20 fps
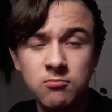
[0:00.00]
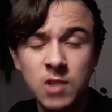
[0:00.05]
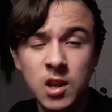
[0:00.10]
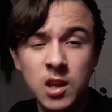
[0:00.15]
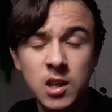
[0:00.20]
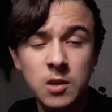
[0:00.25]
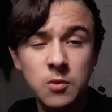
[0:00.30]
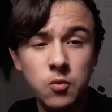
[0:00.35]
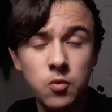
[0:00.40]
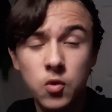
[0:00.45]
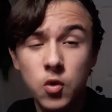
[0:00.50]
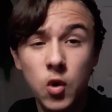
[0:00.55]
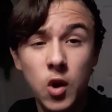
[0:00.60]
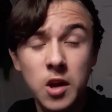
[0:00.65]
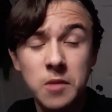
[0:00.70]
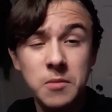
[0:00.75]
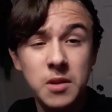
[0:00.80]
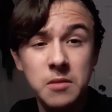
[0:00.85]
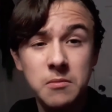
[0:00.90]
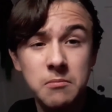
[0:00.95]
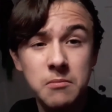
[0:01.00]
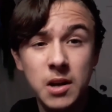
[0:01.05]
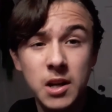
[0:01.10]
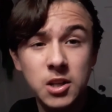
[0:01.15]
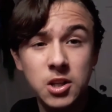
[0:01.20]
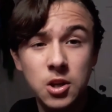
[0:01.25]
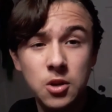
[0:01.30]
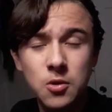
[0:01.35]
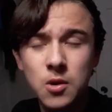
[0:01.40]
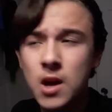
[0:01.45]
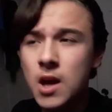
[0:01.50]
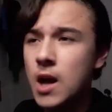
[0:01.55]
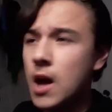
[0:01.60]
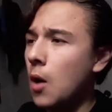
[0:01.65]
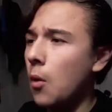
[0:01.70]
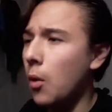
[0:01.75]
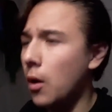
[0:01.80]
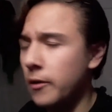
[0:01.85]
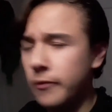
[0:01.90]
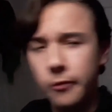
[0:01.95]
And what do I mean by two?
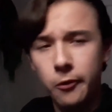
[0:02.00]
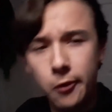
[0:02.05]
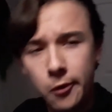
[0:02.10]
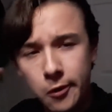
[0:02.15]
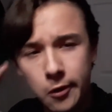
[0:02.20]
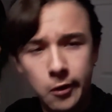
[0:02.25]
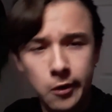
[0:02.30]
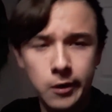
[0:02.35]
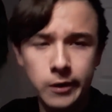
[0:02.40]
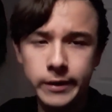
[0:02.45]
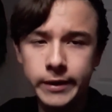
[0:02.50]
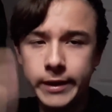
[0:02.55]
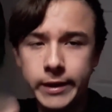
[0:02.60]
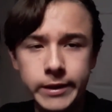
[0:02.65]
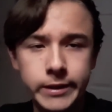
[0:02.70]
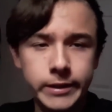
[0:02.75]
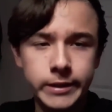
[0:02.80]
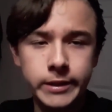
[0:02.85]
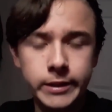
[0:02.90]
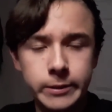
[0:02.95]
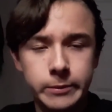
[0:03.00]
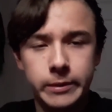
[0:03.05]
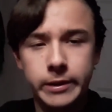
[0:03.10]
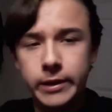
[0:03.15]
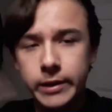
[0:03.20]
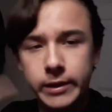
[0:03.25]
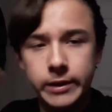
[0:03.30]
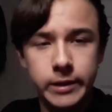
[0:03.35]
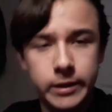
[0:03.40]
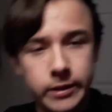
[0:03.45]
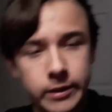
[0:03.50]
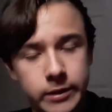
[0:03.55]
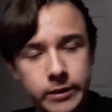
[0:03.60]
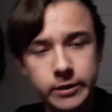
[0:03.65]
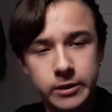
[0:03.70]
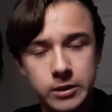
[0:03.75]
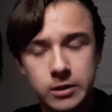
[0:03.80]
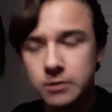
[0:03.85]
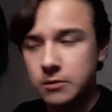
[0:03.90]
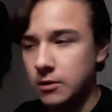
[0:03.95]
One for this, my
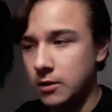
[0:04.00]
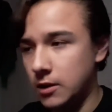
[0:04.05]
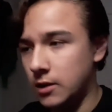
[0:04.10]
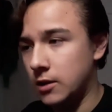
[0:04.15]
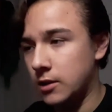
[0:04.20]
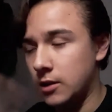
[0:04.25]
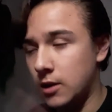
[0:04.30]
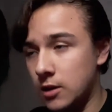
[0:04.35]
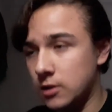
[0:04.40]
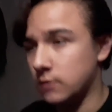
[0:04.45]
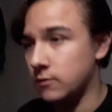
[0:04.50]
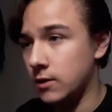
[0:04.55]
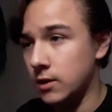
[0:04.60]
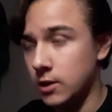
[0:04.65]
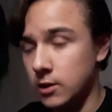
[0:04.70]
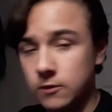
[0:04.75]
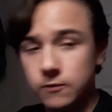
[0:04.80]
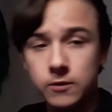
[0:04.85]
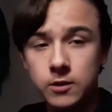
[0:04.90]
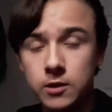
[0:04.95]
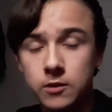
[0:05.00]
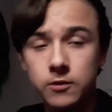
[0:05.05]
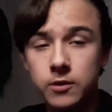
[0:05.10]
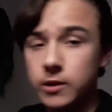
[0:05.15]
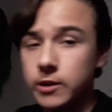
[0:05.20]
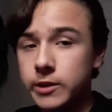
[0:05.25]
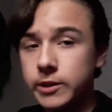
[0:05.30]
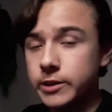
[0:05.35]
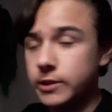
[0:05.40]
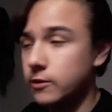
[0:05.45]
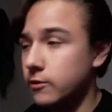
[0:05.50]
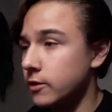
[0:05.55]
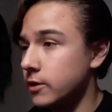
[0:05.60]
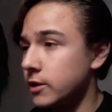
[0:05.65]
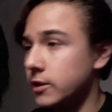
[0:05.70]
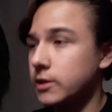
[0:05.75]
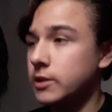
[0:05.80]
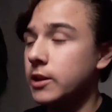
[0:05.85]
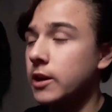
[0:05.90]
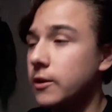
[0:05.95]
uh, Las Vegas video vlog
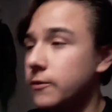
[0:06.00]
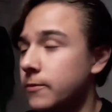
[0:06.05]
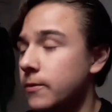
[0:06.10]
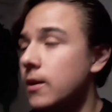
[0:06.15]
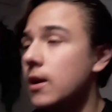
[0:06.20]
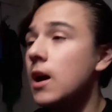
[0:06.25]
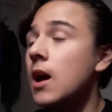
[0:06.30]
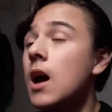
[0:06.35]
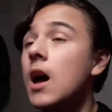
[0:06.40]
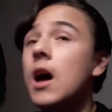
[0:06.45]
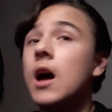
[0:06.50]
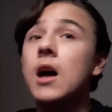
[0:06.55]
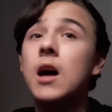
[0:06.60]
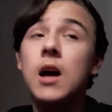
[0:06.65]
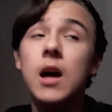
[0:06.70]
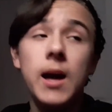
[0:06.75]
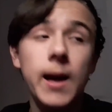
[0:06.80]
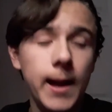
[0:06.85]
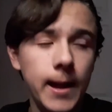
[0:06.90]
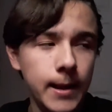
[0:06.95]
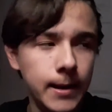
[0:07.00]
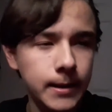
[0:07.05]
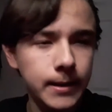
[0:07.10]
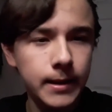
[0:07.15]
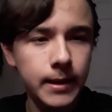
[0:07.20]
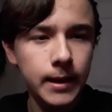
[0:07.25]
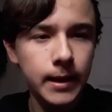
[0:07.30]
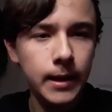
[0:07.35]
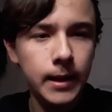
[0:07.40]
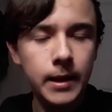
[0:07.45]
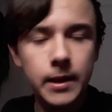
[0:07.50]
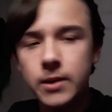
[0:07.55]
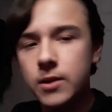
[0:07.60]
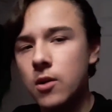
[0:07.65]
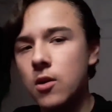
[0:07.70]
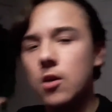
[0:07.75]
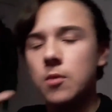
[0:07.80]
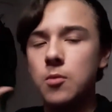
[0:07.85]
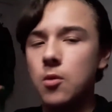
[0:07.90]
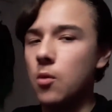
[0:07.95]
series and stuff, and uh,
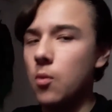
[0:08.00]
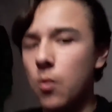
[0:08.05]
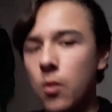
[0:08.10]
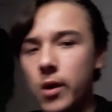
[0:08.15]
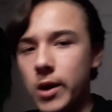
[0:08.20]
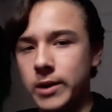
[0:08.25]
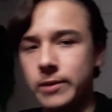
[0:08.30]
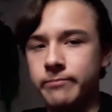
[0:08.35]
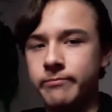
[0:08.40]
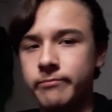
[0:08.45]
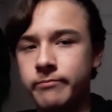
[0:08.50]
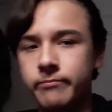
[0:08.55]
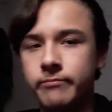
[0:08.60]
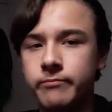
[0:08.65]
normal one,